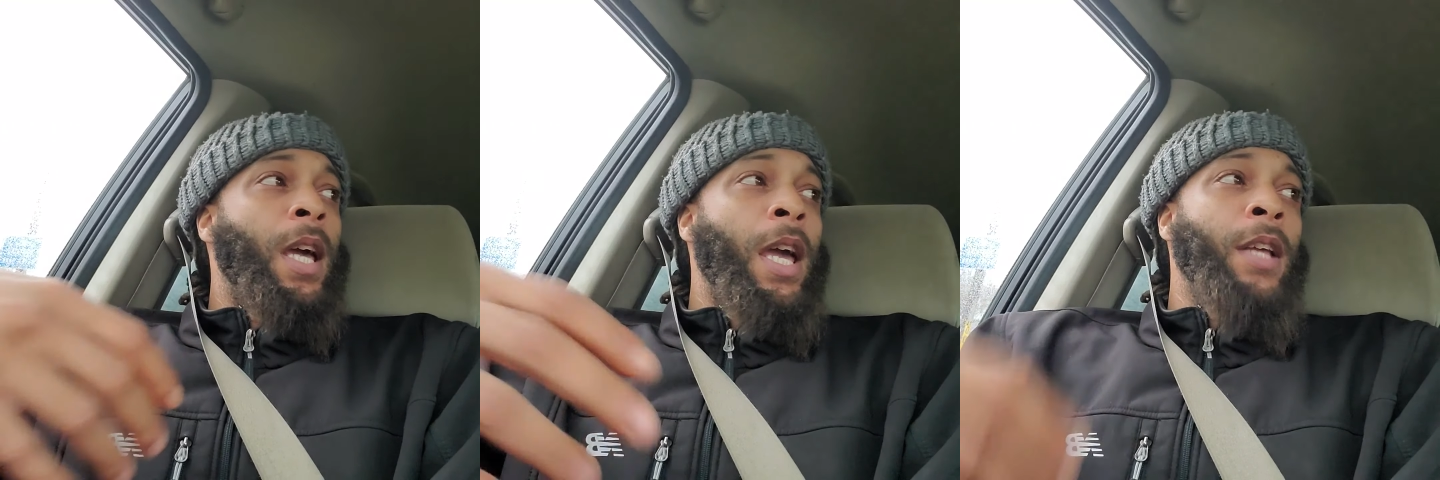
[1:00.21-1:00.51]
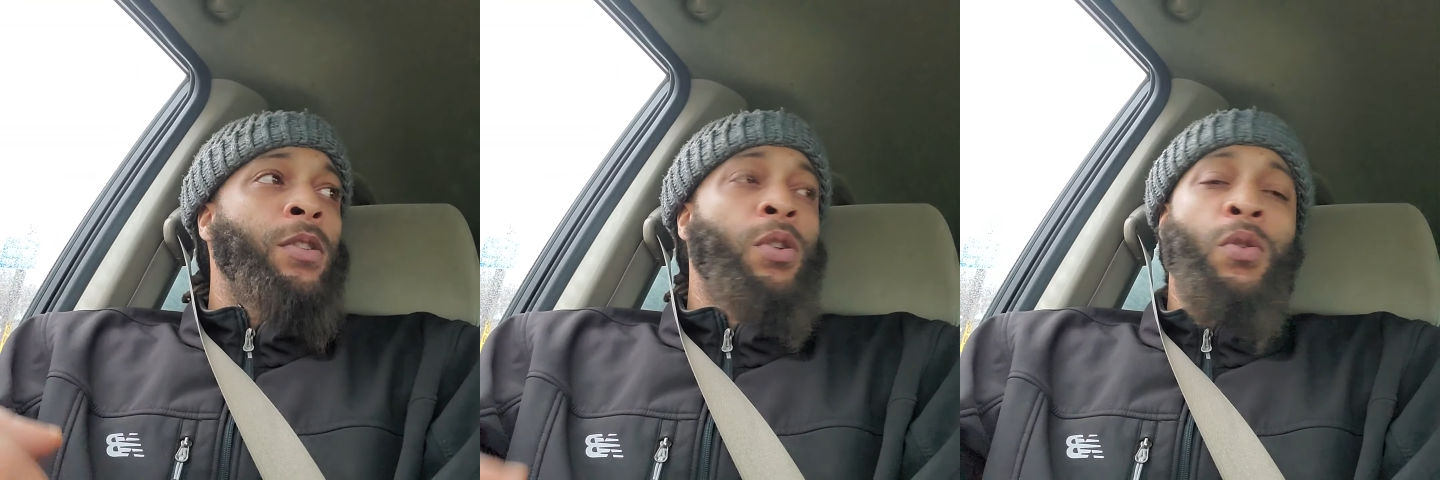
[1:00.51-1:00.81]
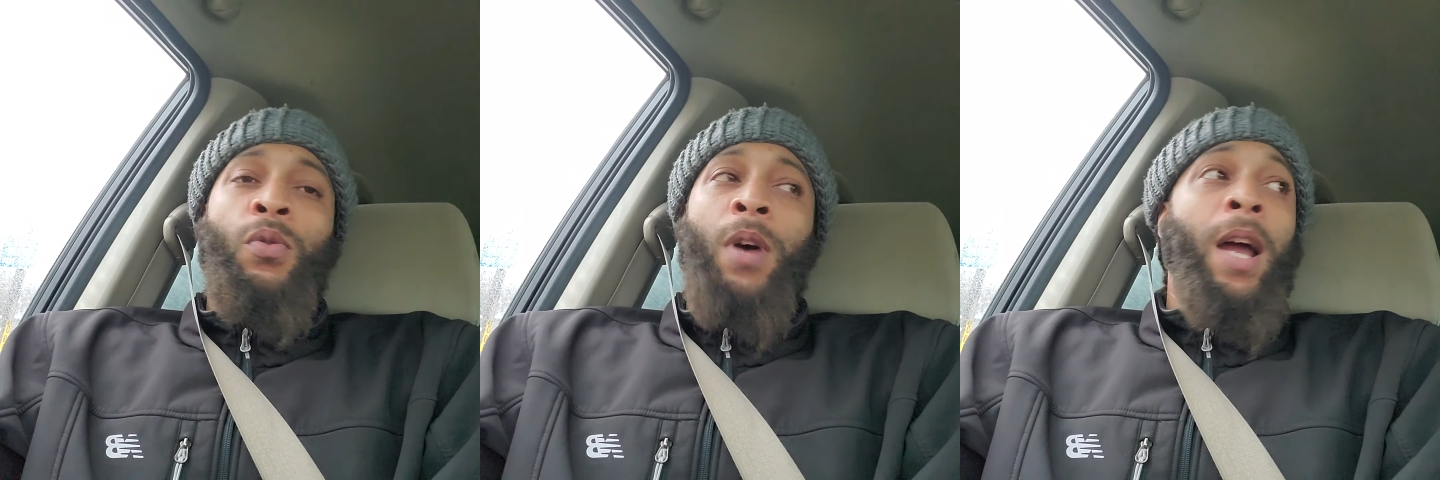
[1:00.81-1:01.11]
in
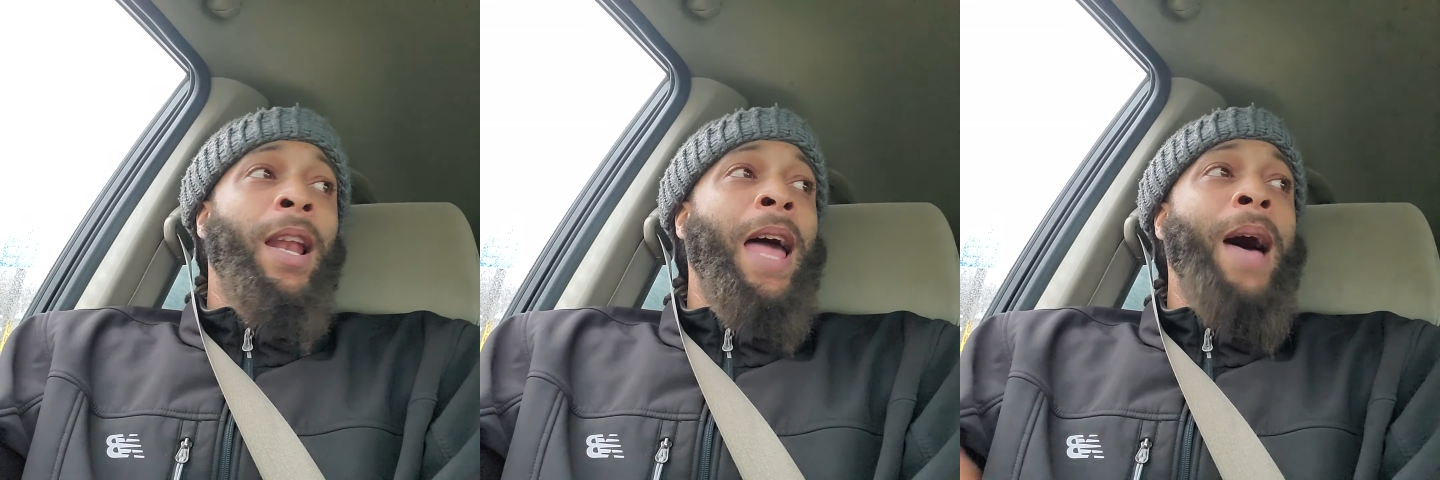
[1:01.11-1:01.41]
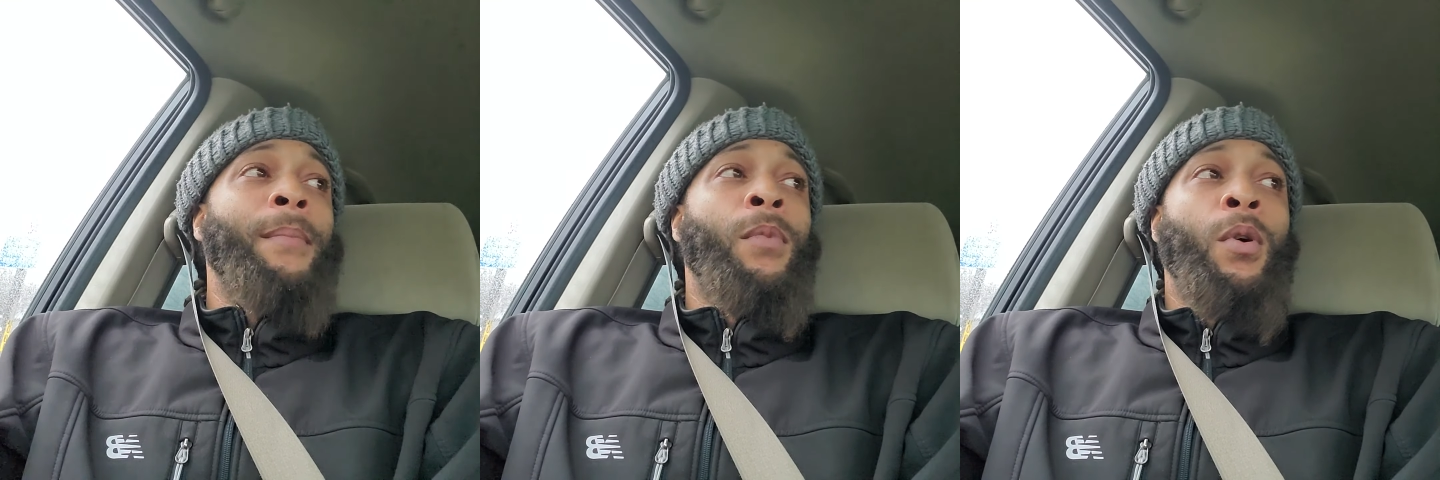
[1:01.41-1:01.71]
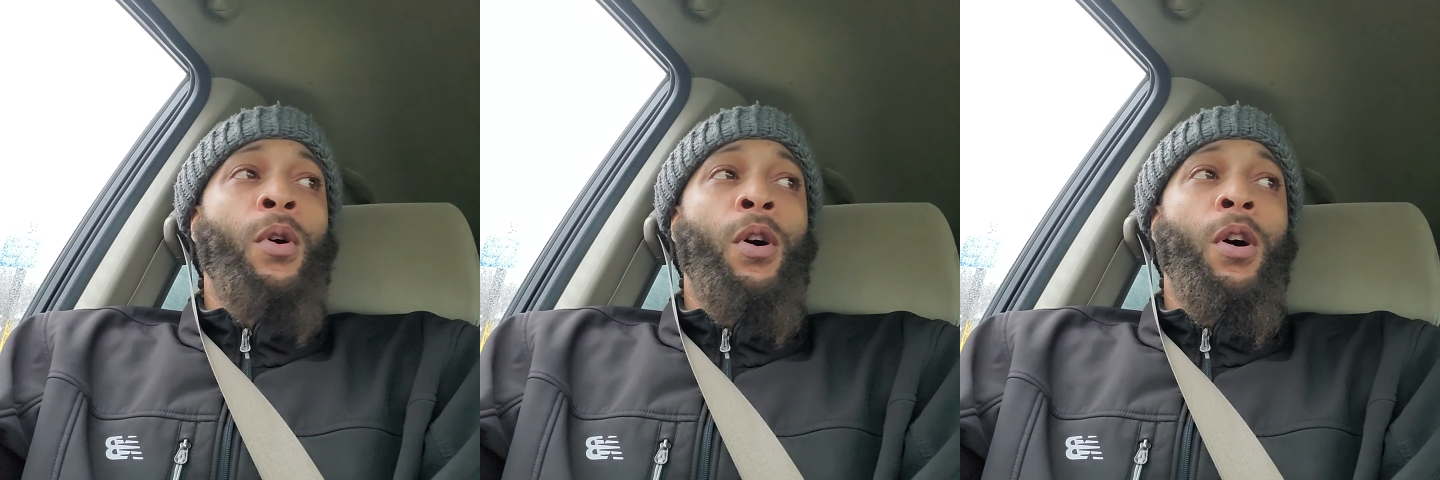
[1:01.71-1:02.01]
tune a lot
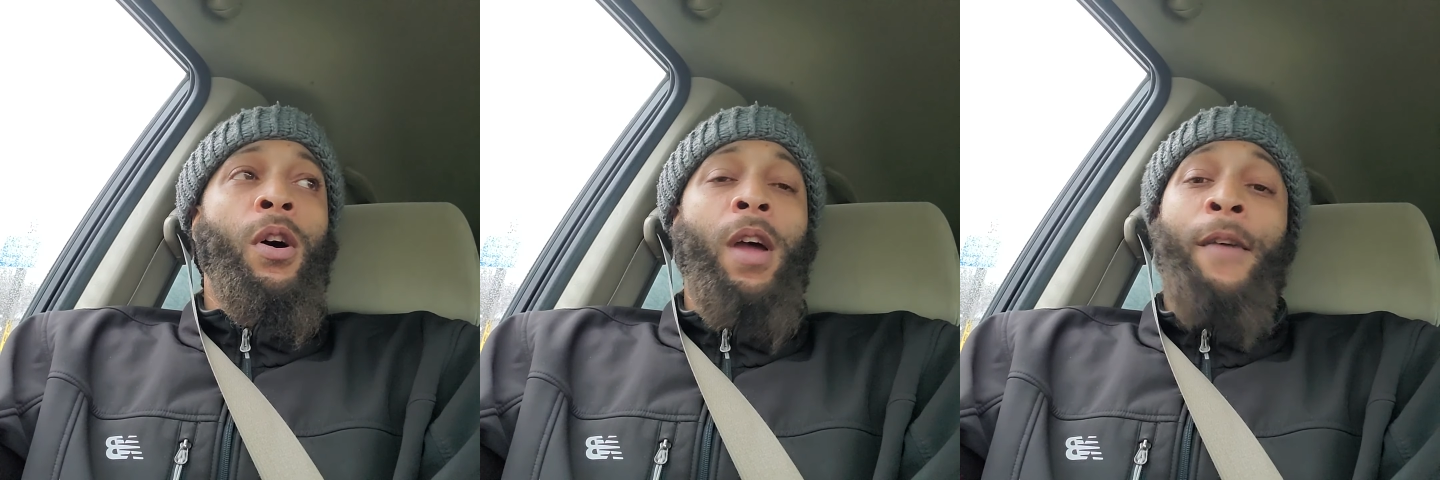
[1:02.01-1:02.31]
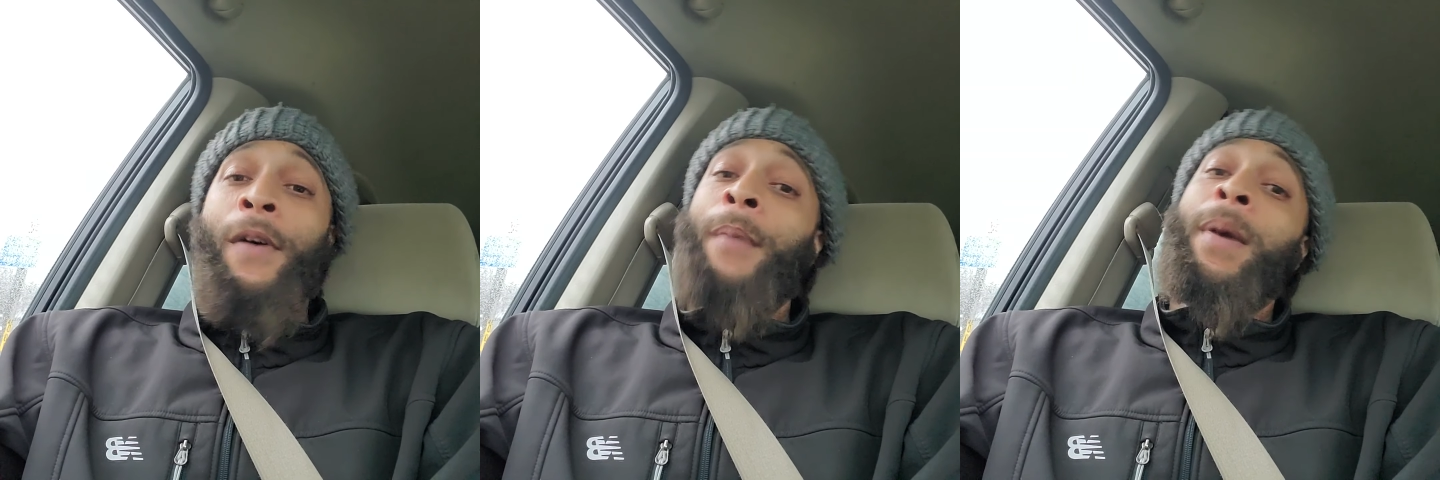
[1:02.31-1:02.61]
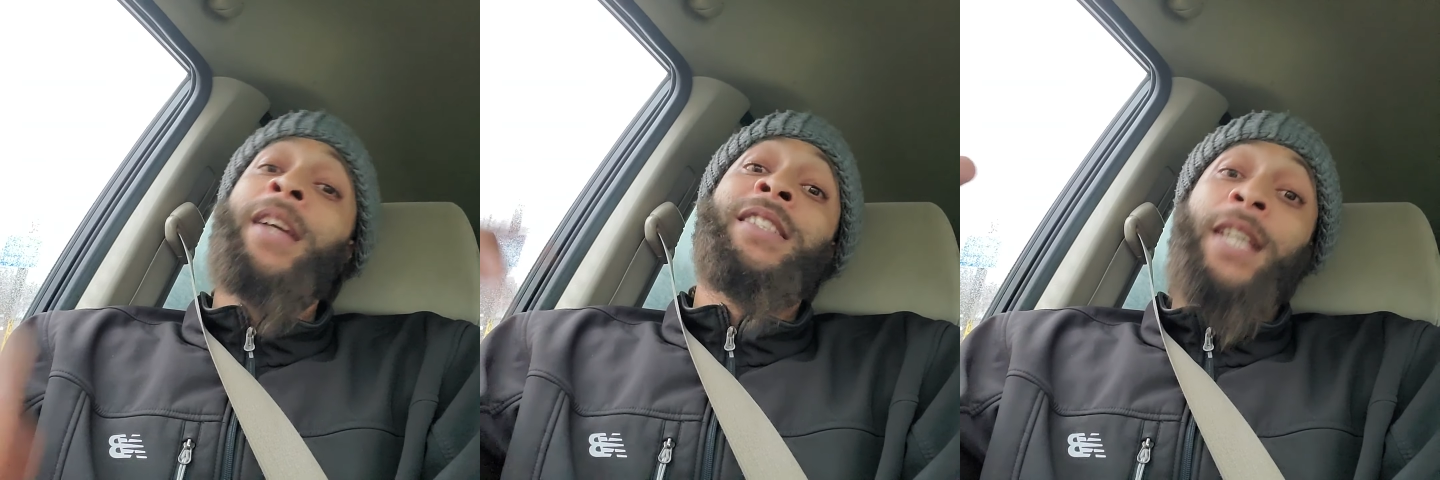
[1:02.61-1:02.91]
more, if I
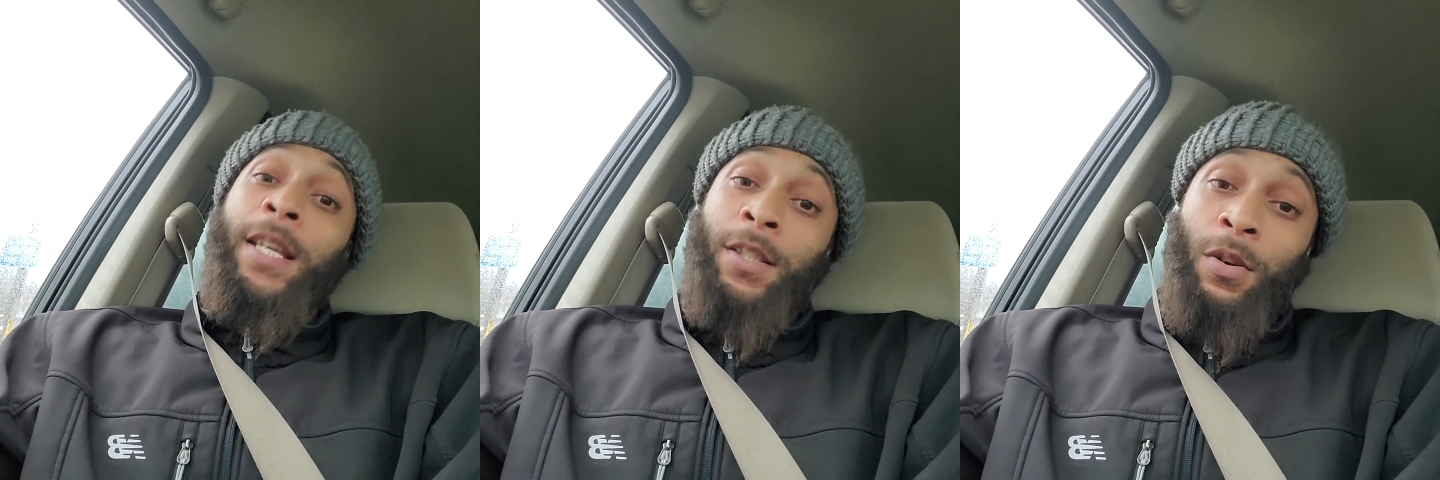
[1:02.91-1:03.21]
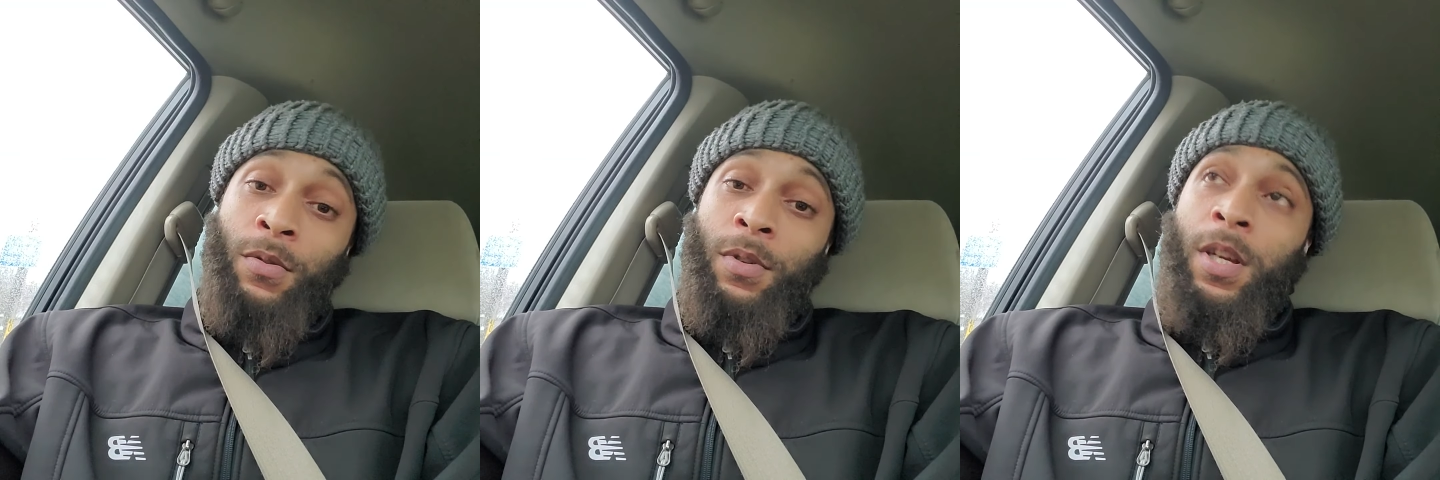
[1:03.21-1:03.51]
may say so.